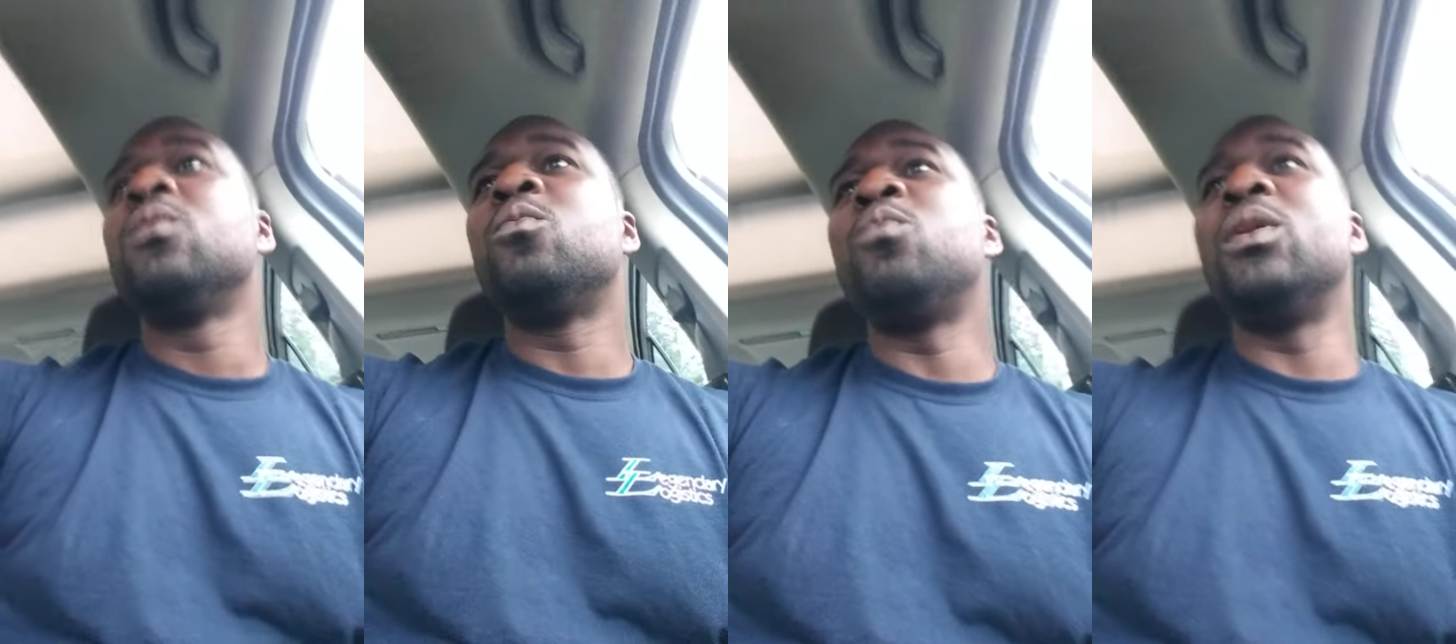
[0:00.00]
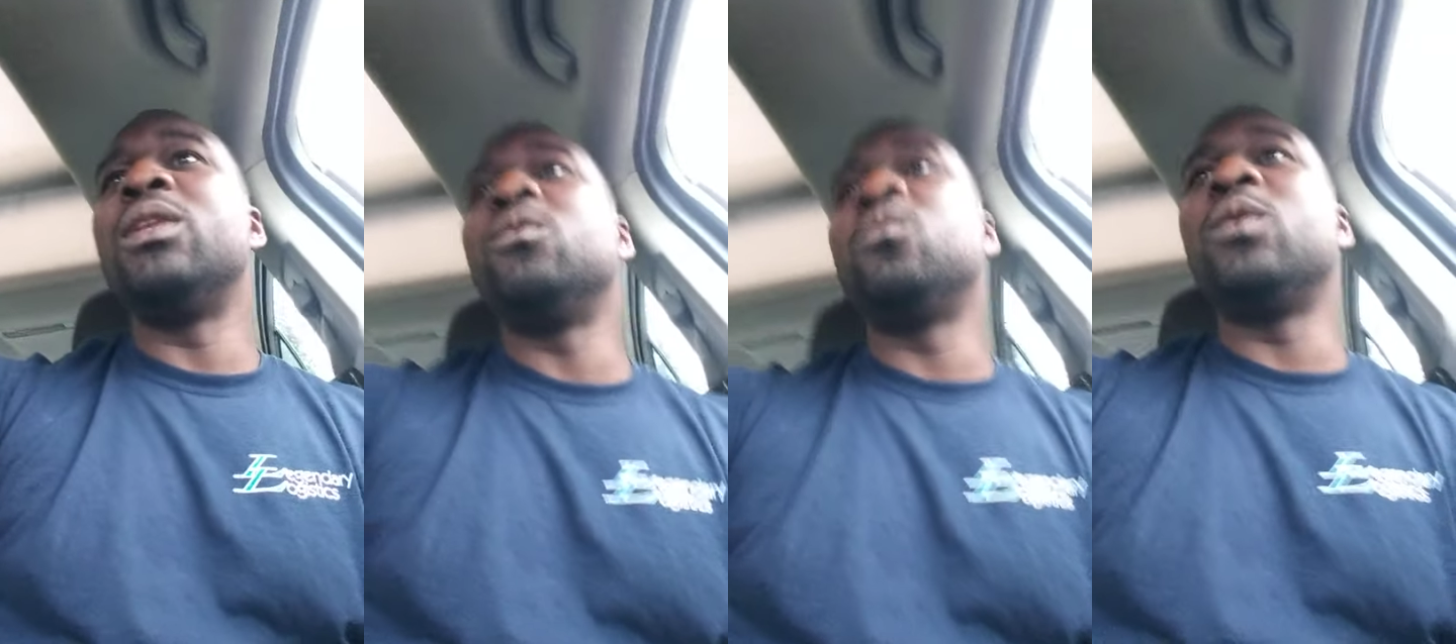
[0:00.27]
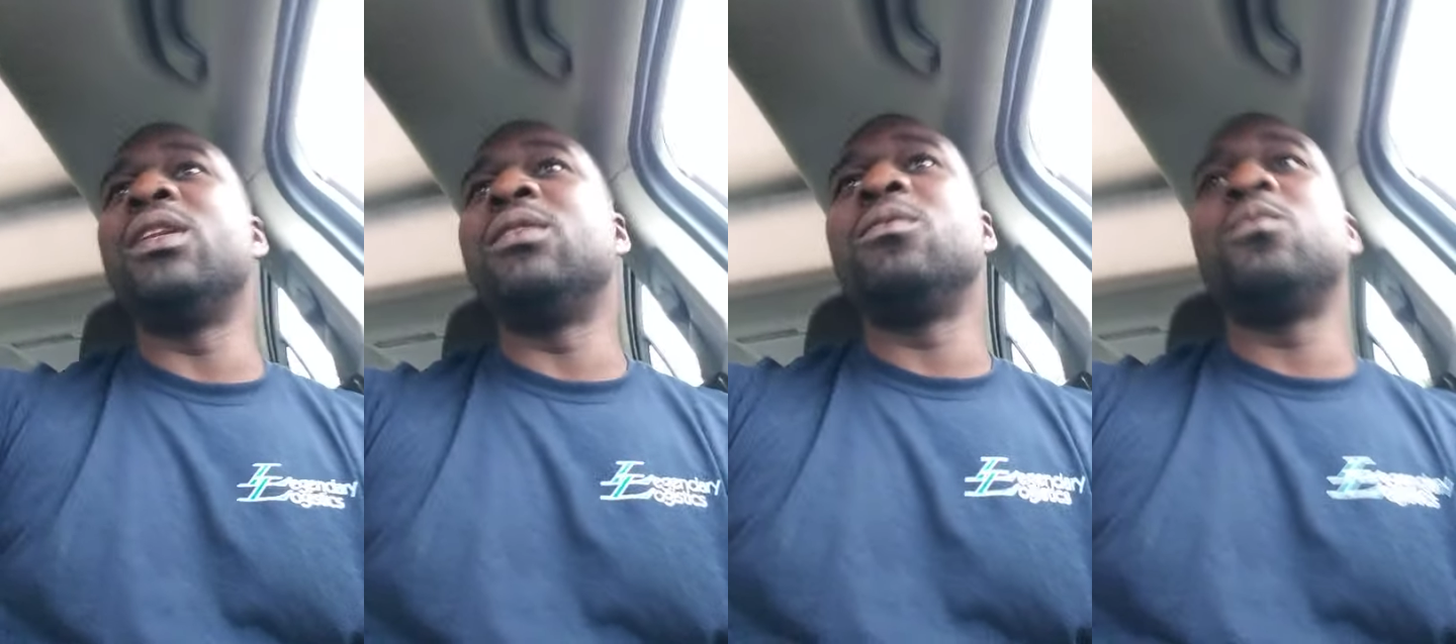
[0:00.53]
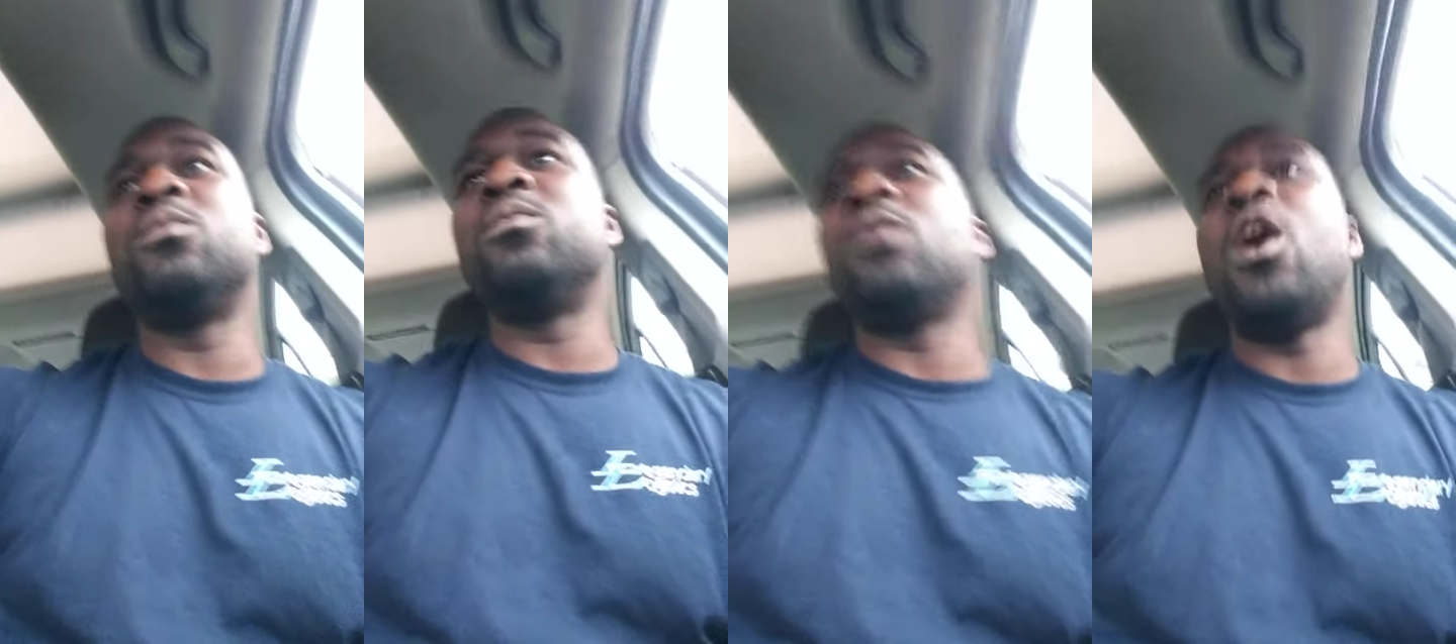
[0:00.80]
with with
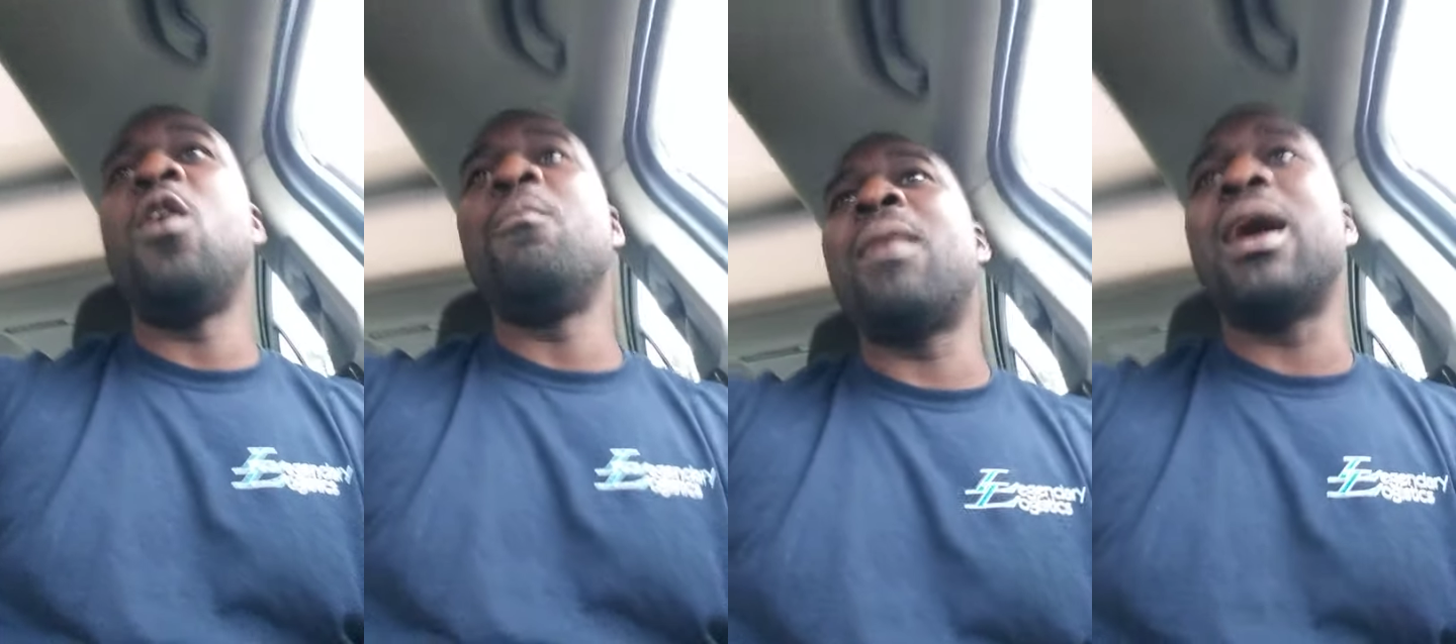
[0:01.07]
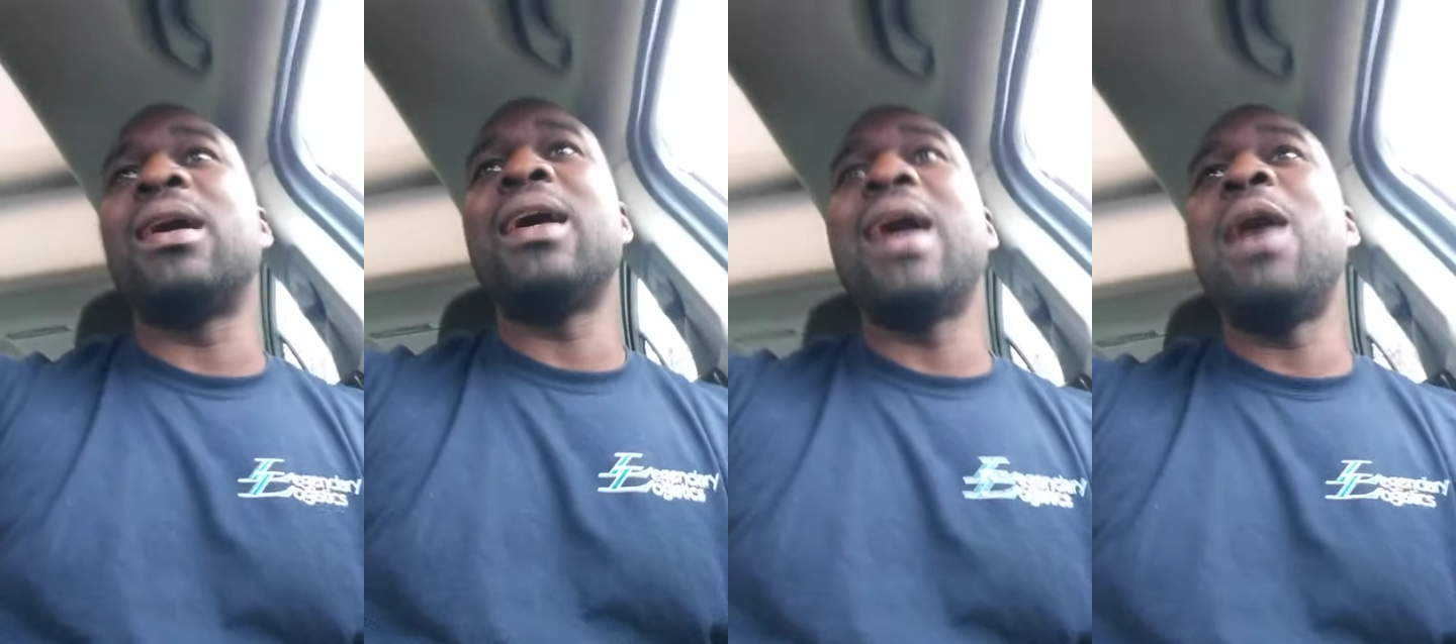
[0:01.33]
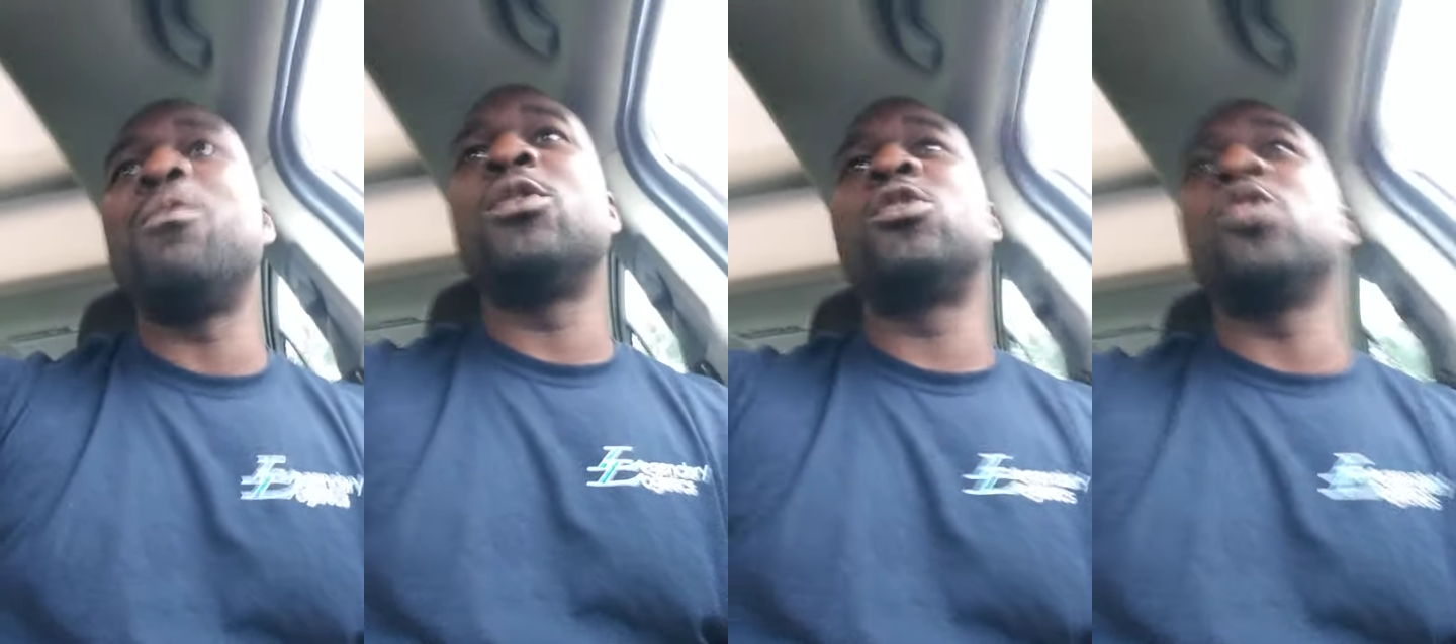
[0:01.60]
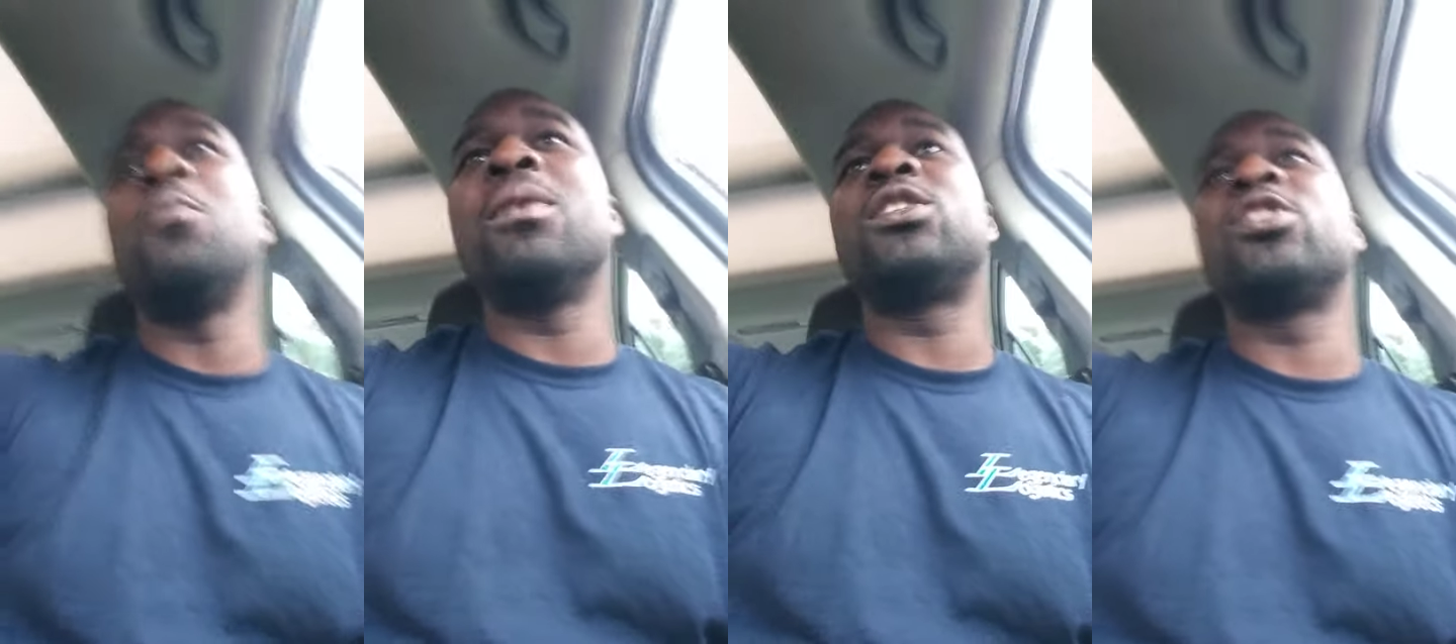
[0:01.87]
oh my god, with
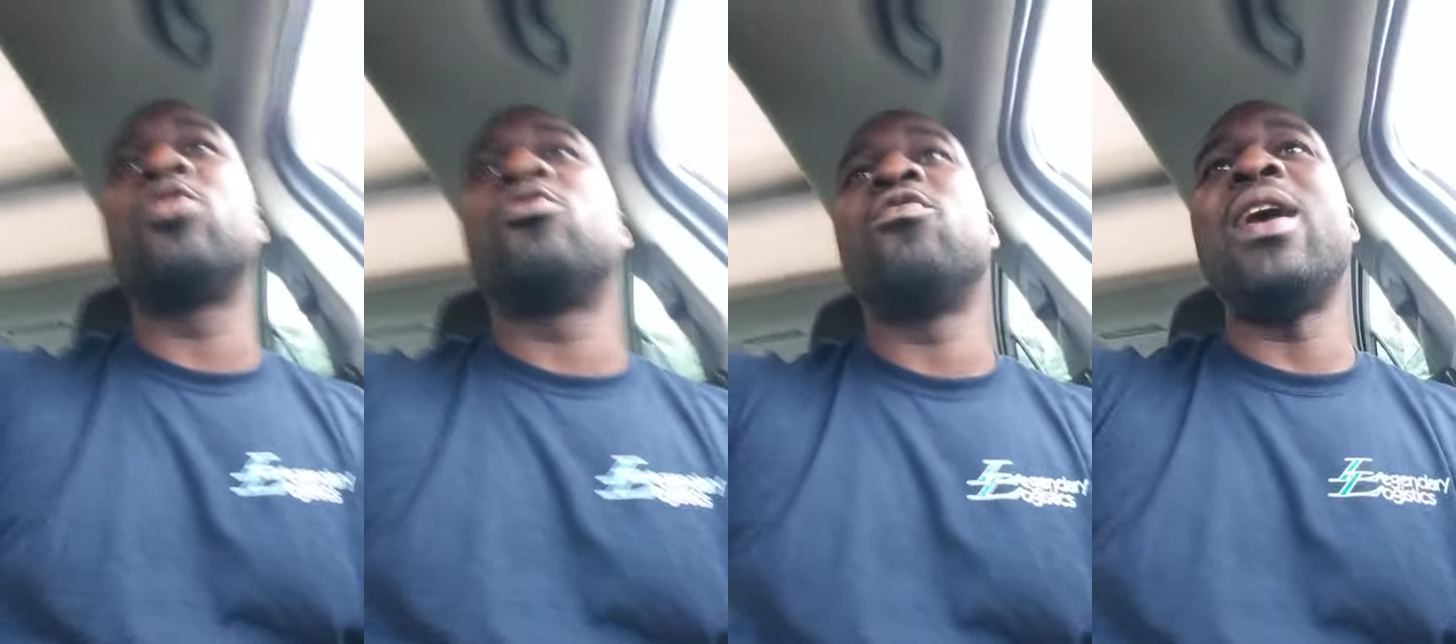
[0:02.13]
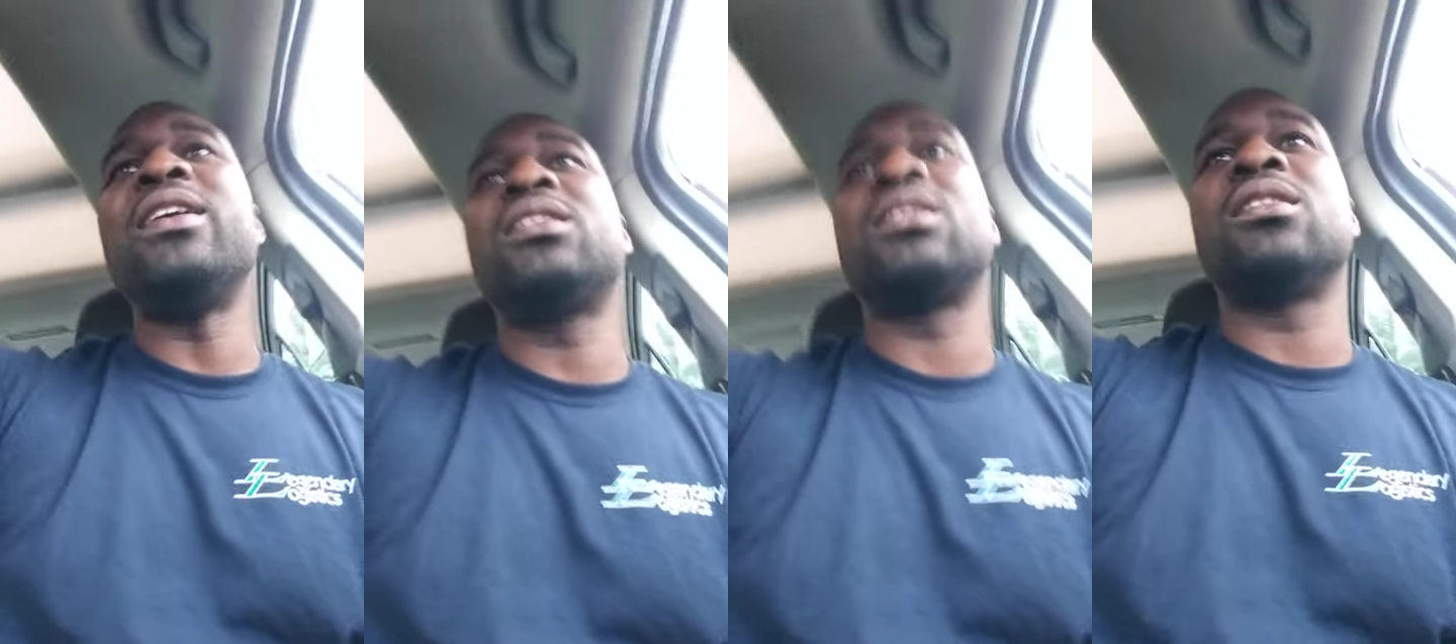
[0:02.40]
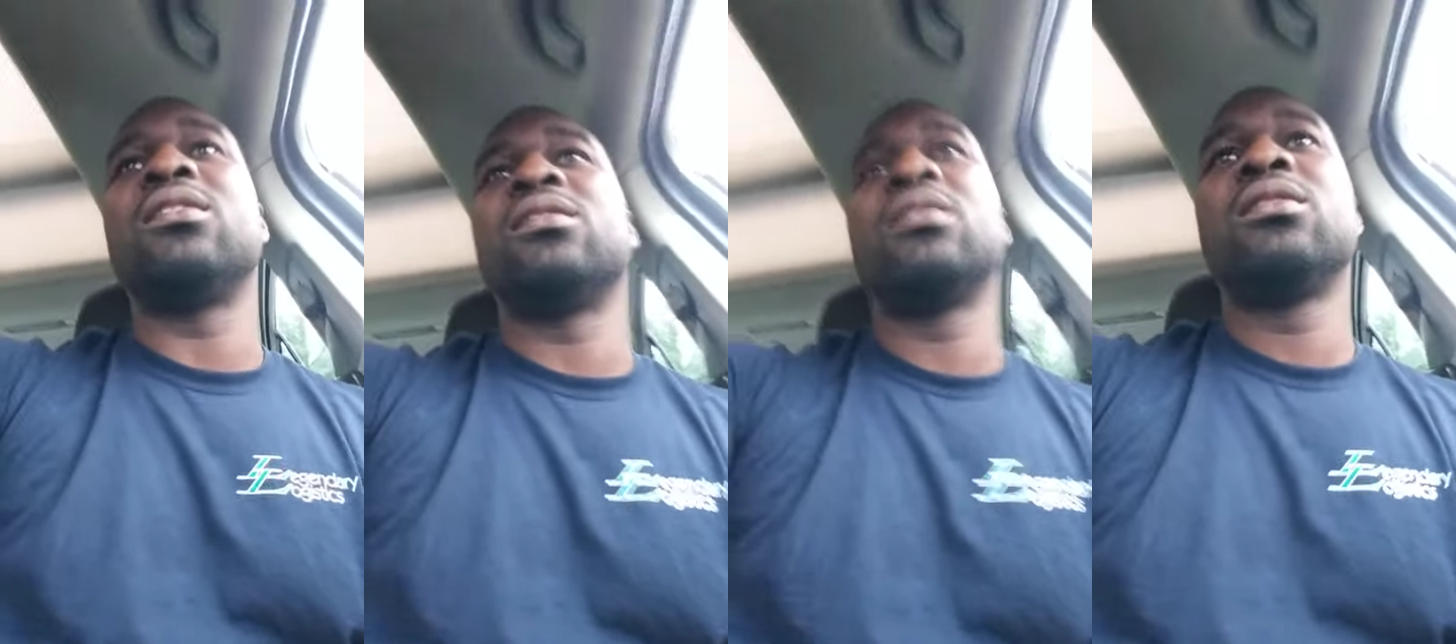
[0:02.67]
so much aggression.